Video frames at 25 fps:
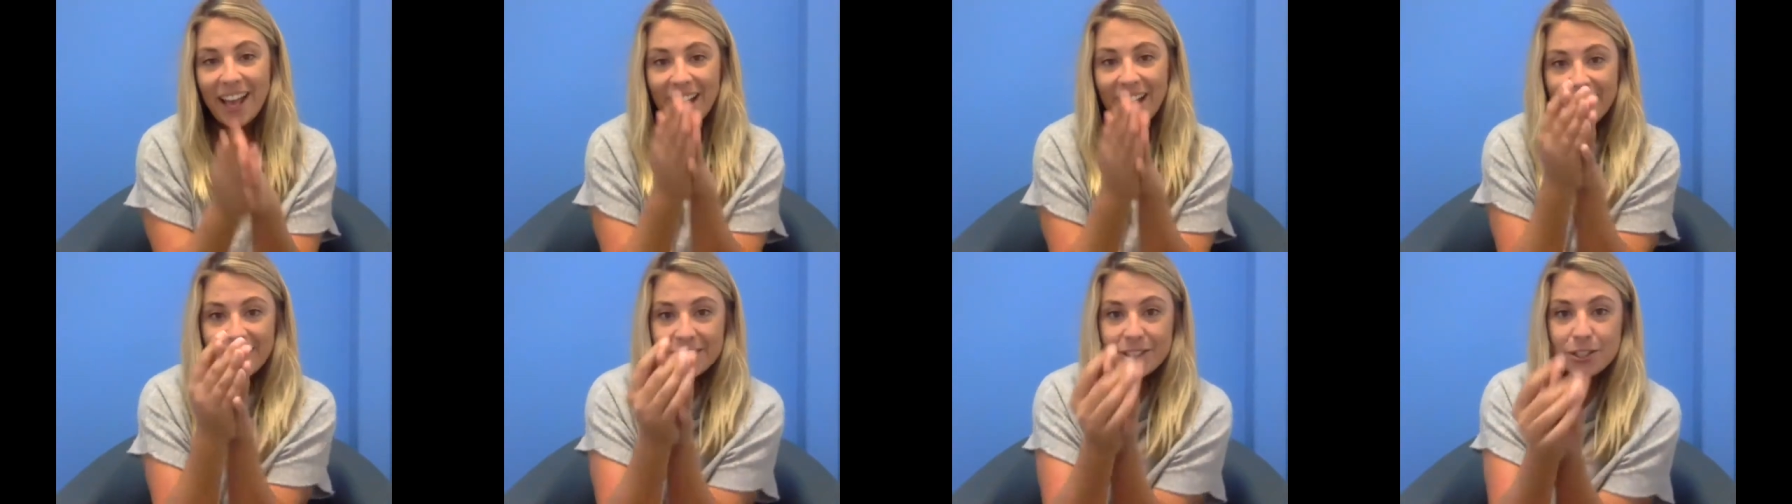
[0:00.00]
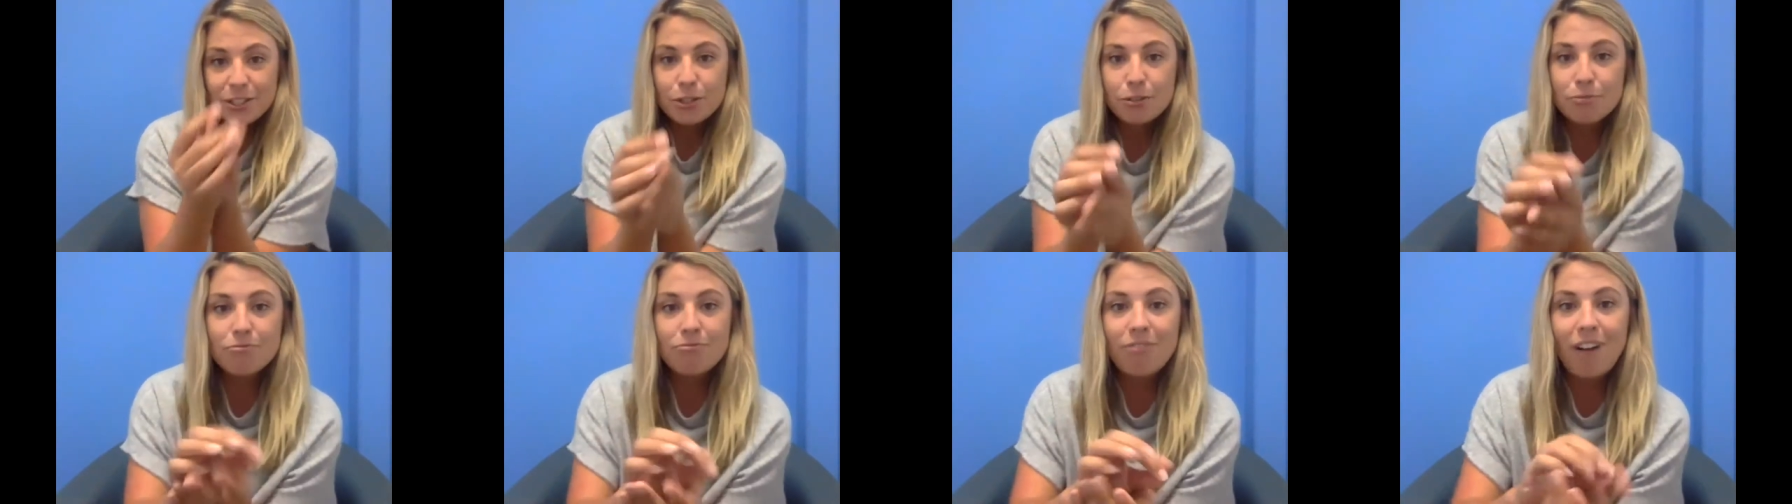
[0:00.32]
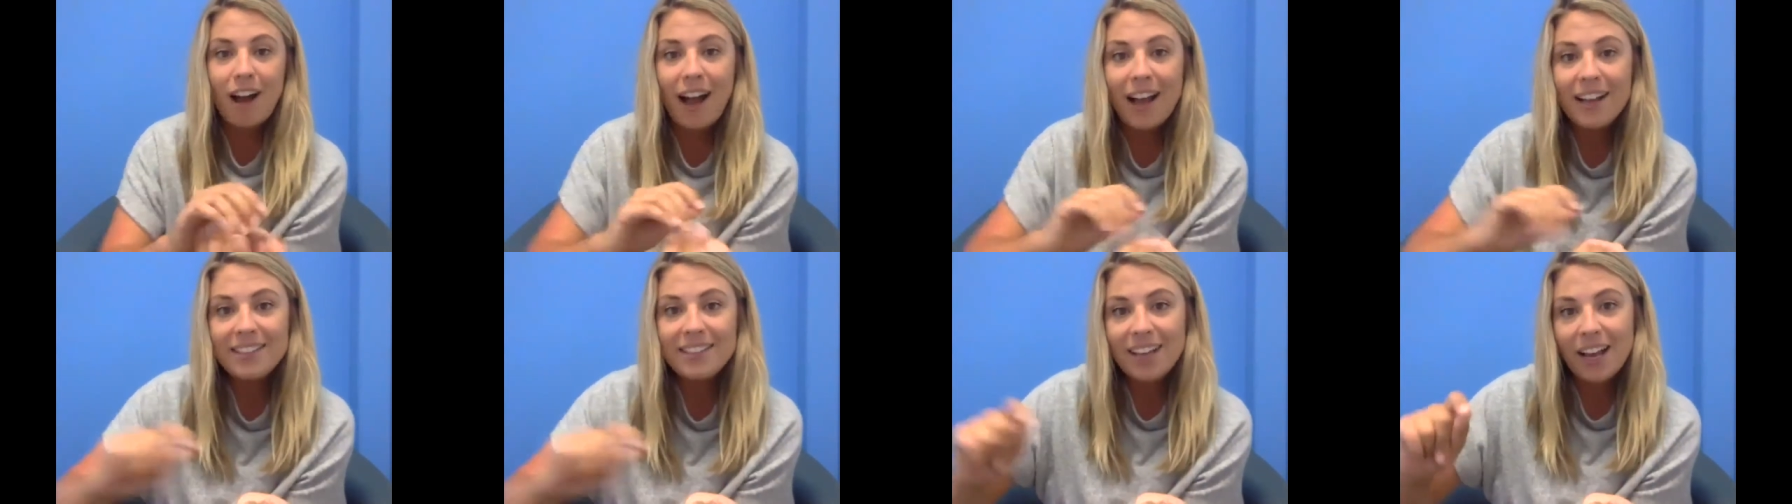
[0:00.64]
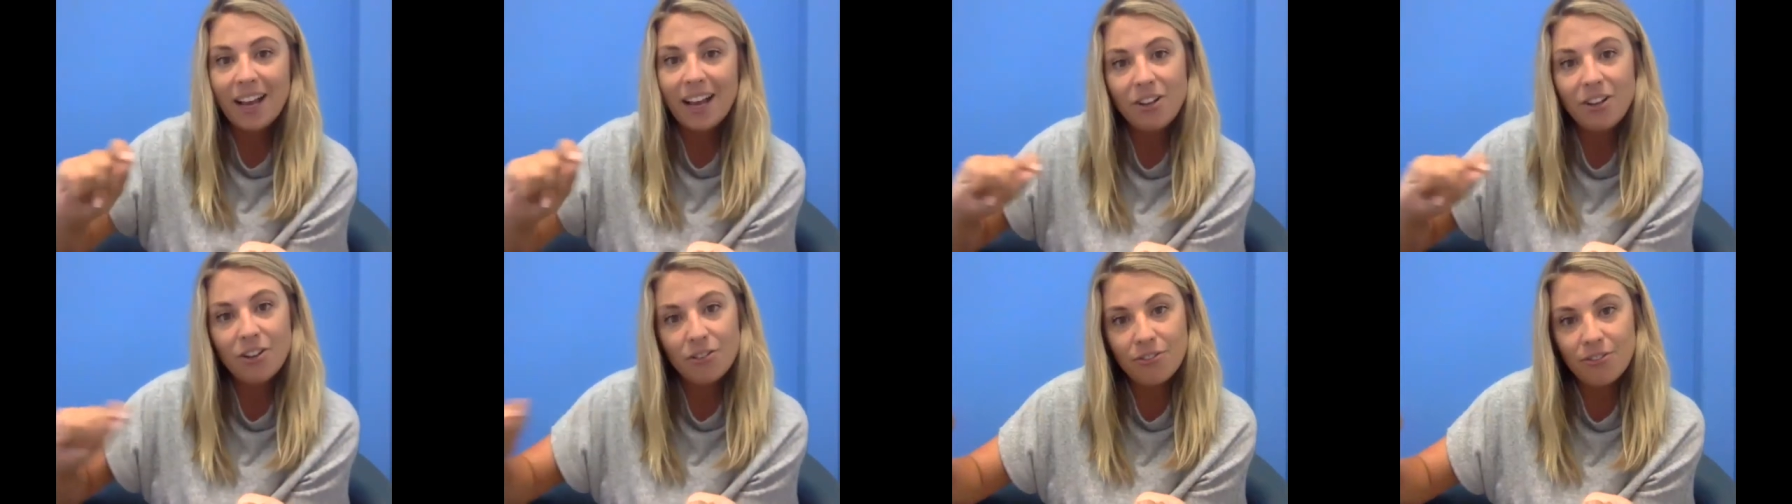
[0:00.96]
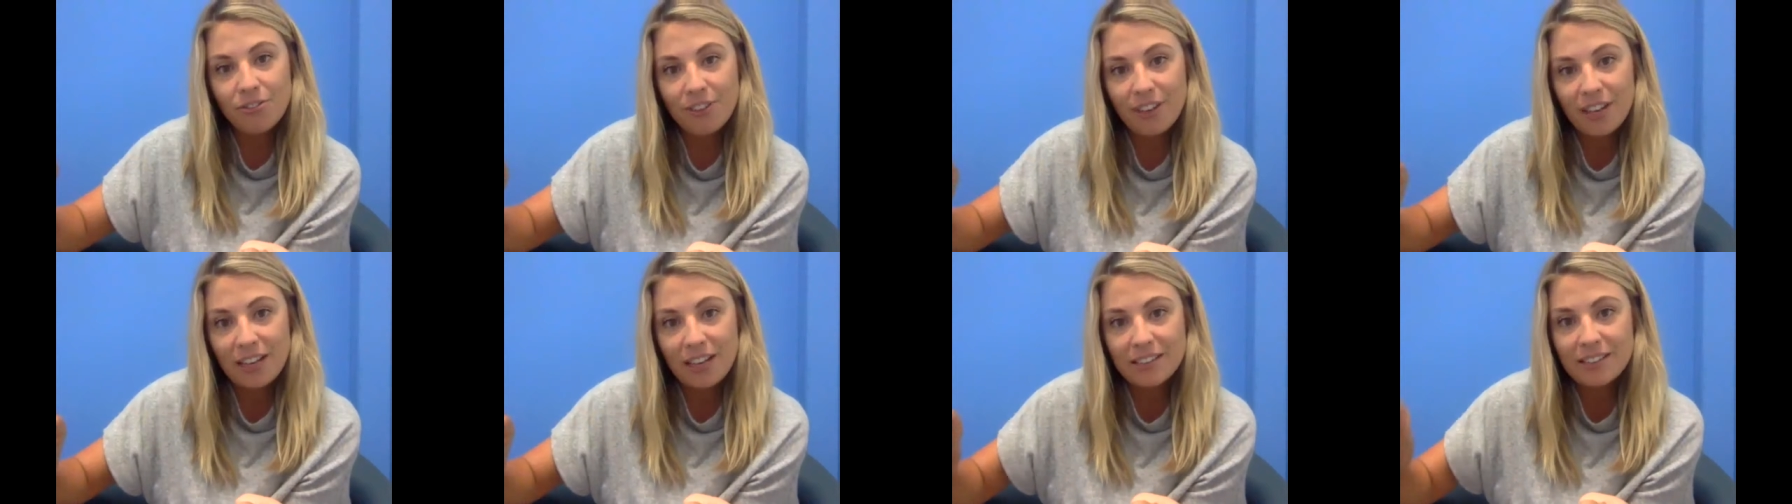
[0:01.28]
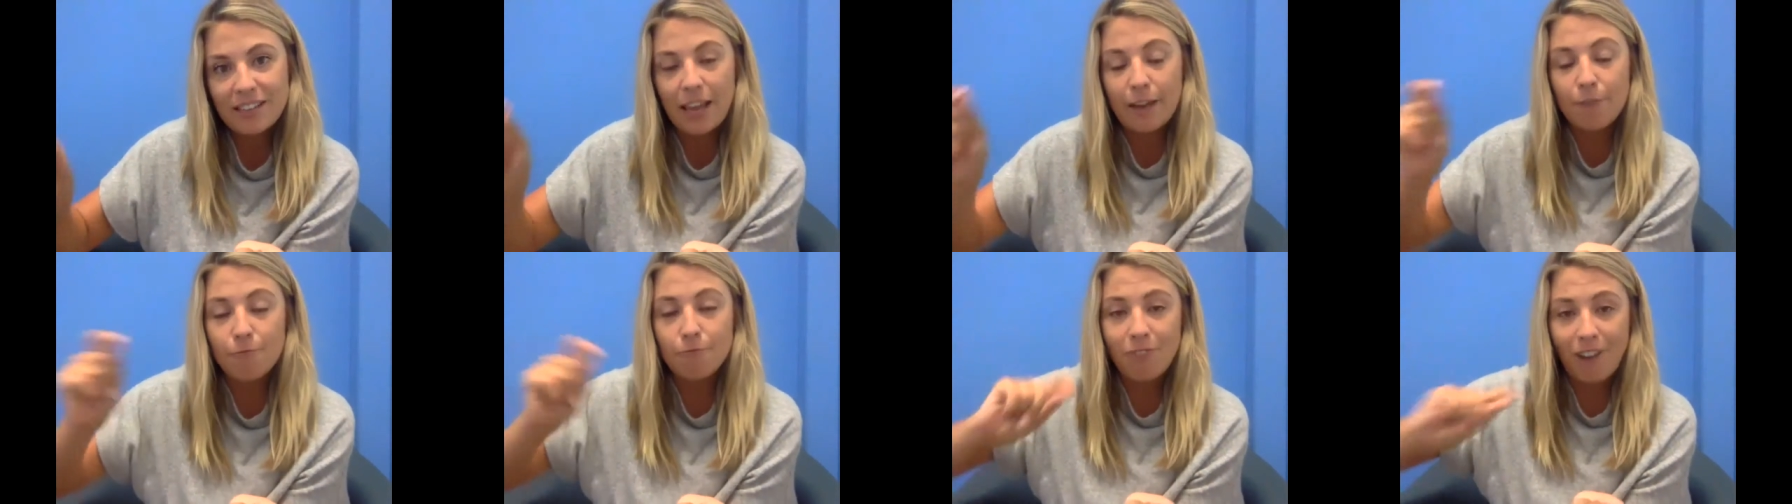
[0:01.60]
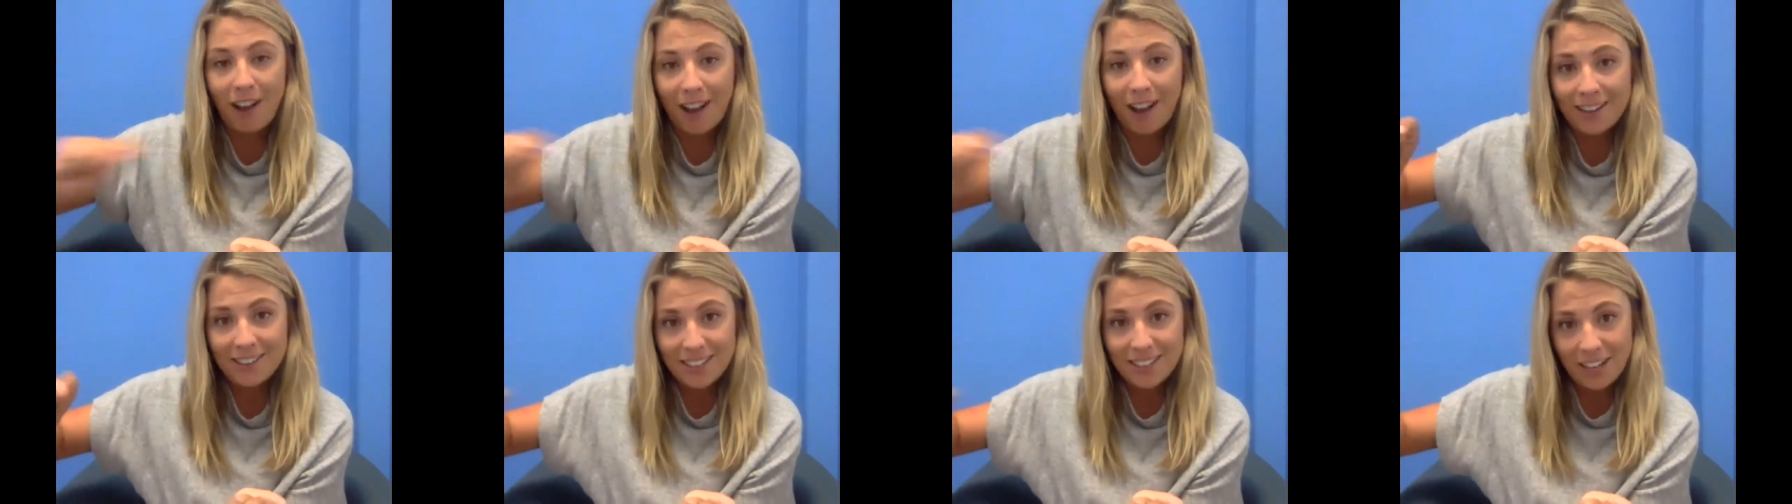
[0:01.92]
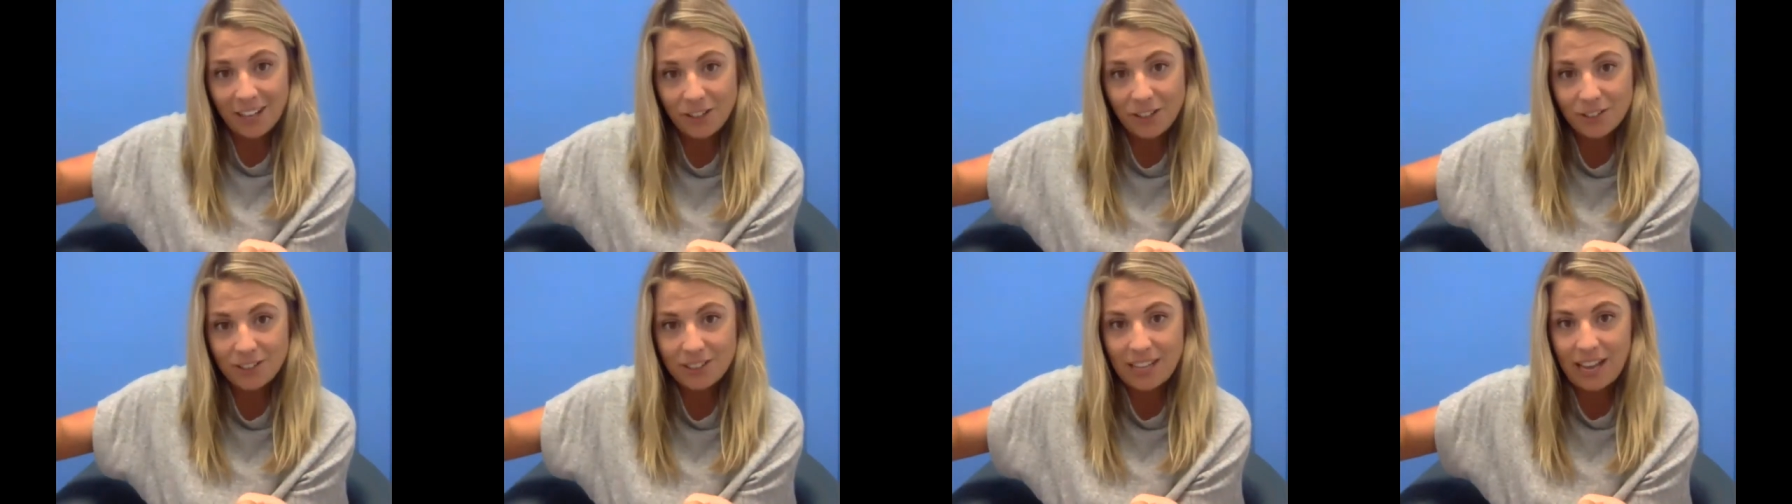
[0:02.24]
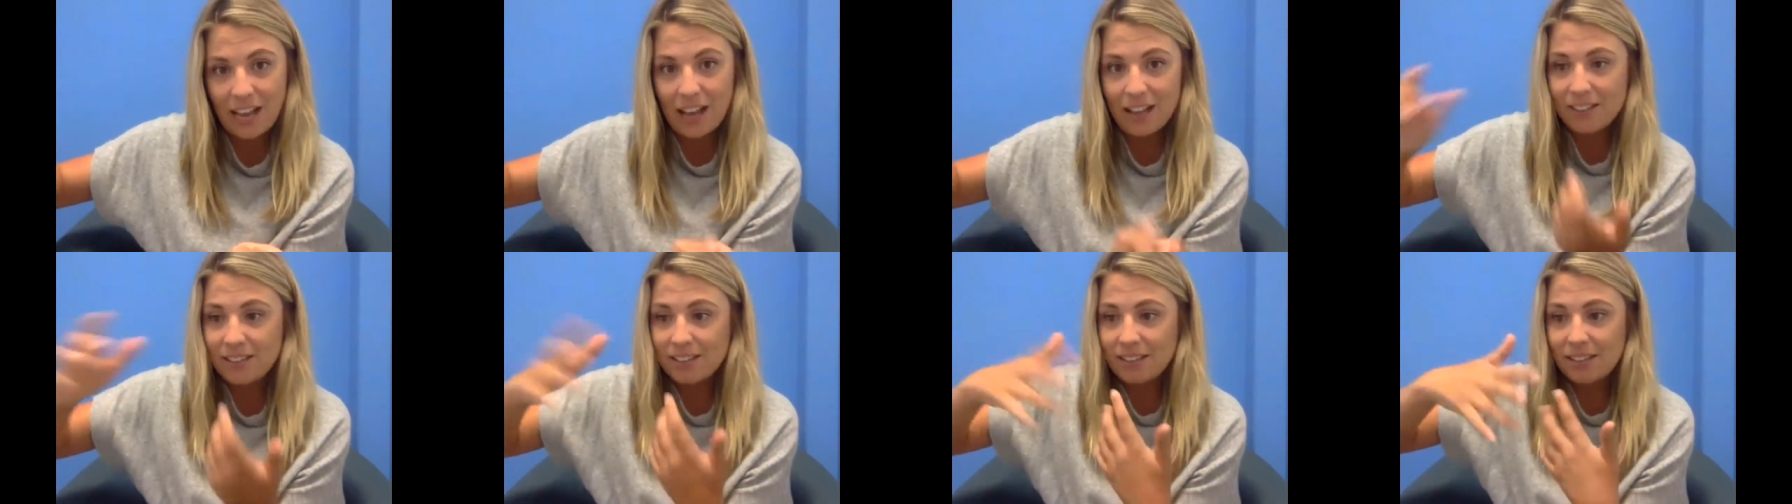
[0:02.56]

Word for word: is to write down your fears and write down your doubts,